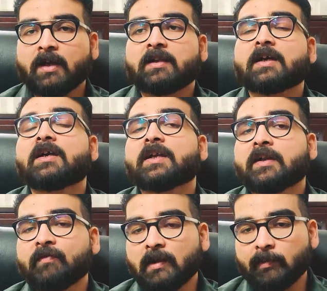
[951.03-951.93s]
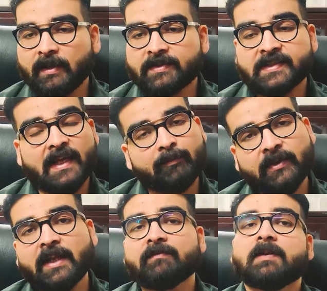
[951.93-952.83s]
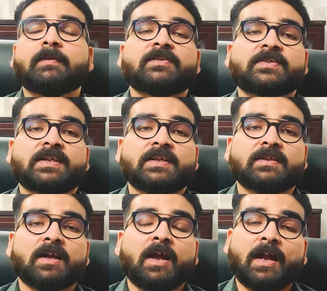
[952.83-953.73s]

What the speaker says: the career will be, same thing will be seen